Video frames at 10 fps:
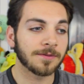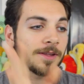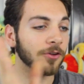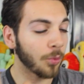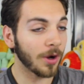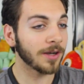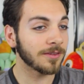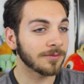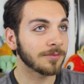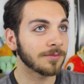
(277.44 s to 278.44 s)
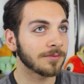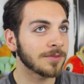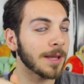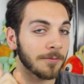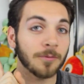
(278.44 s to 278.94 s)
there's one
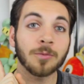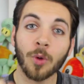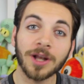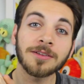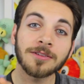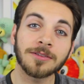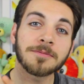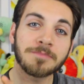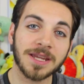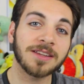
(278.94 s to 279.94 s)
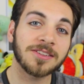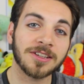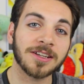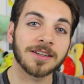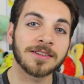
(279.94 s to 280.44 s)
big
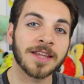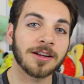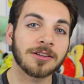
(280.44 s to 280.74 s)
scene that